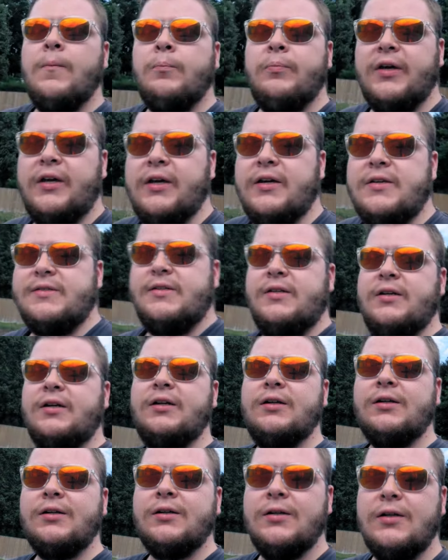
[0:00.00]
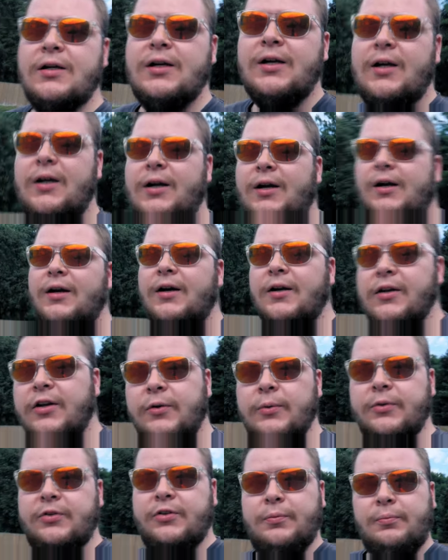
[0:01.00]
because
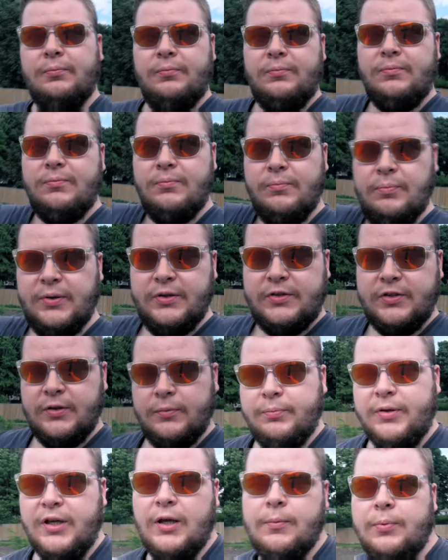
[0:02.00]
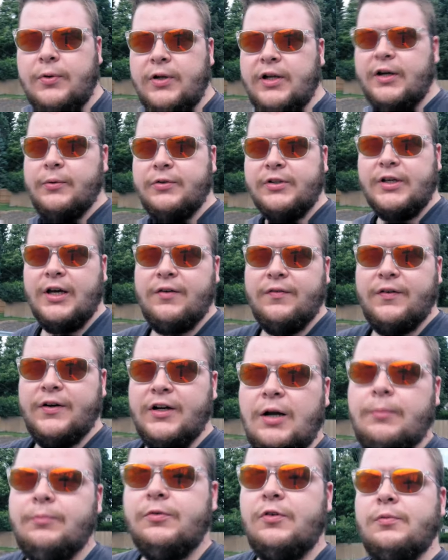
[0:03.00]
there were some some people and I was kind of
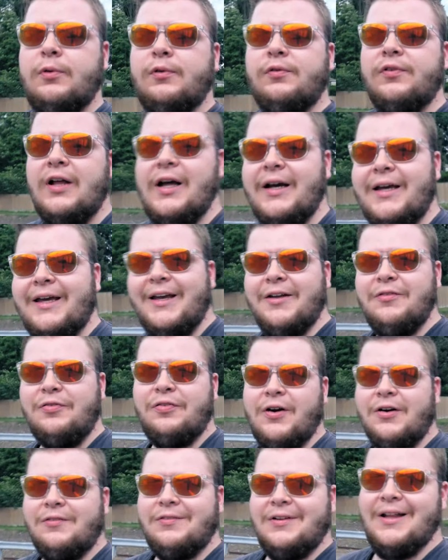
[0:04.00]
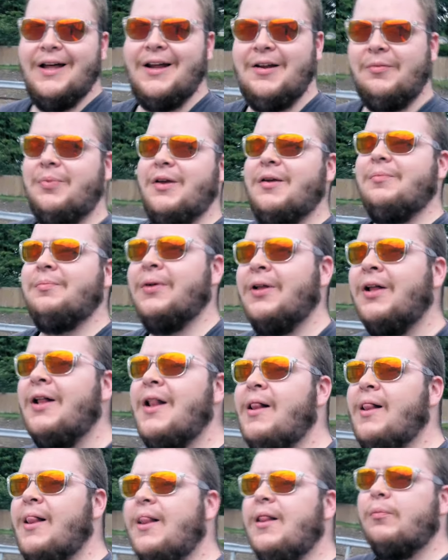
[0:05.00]
uncomfortable walking in front of a lot of people.
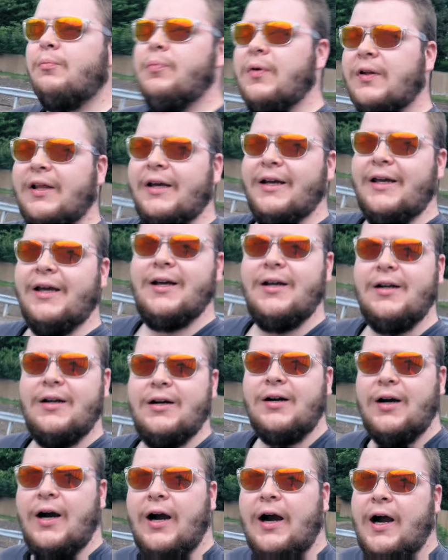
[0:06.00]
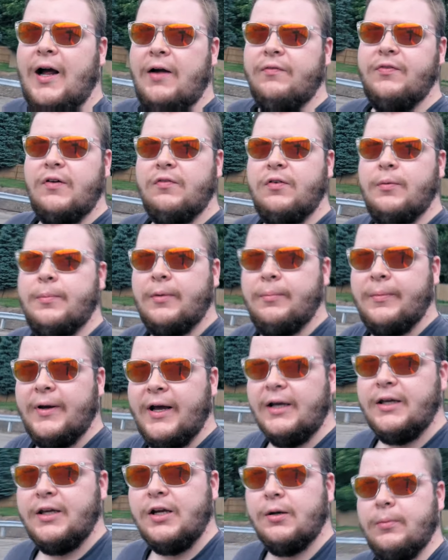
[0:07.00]
But like I've never been
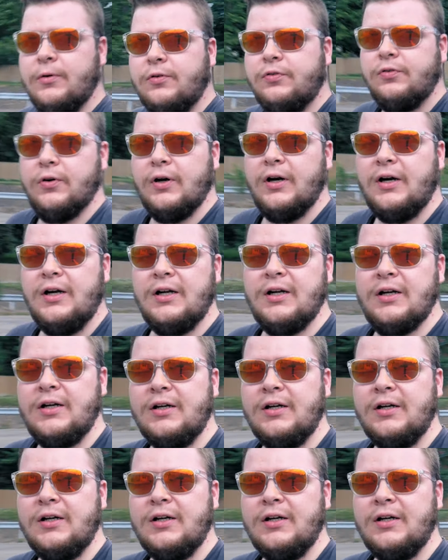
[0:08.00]
back here before.